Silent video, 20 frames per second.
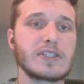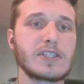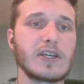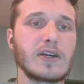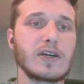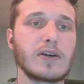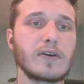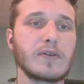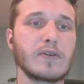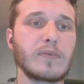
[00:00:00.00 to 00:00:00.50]

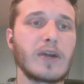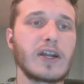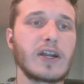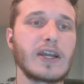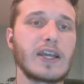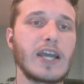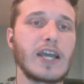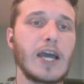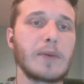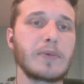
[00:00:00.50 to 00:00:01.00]
So
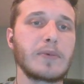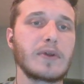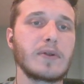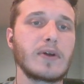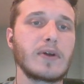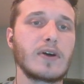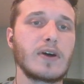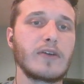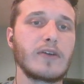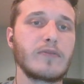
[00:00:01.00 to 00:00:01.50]
market cap
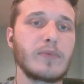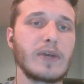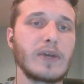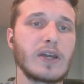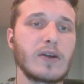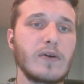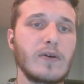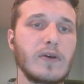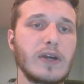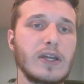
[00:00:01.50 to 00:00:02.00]
of
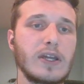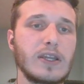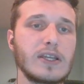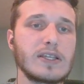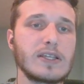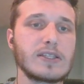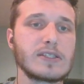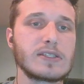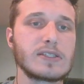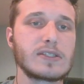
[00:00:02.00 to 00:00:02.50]
Bitcoin
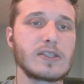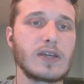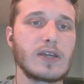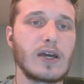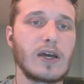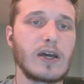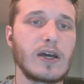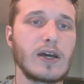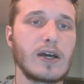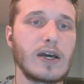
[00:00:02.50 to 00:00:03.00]
is
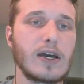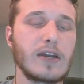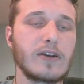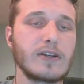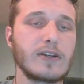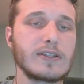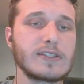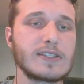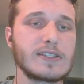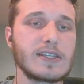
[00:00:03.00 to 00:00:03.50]

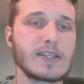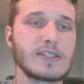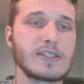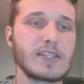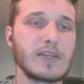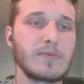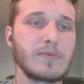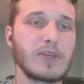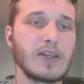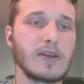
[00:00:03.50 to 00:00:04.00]

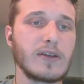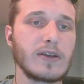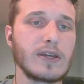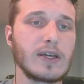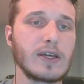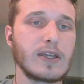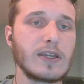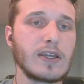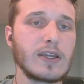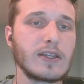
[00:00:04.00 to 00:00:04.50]
160
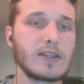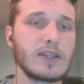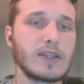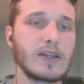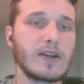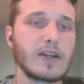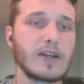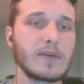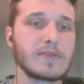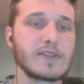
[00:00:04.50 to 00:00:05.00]
billion,
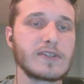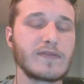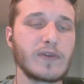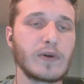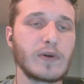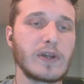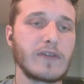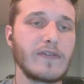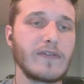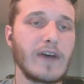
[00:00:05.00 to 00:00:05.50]
Ethereum's
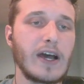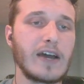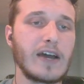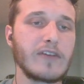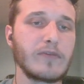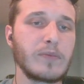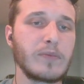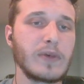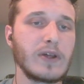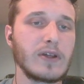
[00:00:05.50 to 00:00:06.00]

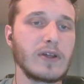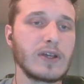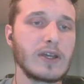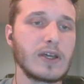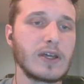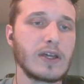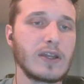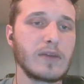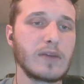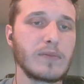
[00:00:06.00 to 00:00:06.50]
45
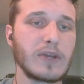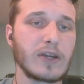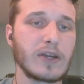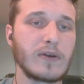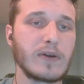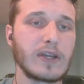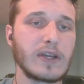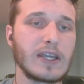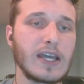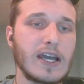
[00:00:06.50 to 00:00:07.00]
billion,
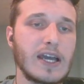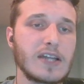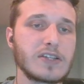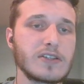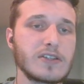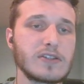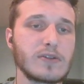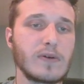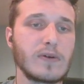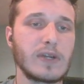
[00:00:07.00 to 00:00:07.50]
Bitcoin Cash
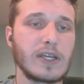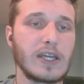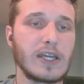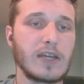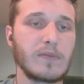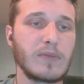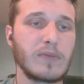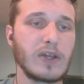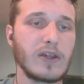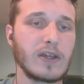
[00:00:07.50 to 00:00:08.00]
is
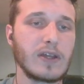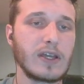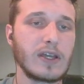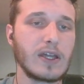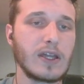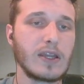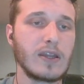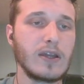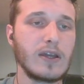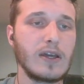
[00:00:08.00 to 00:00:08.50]
28
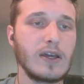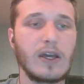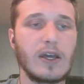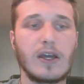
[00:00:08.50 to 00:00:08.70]
billion,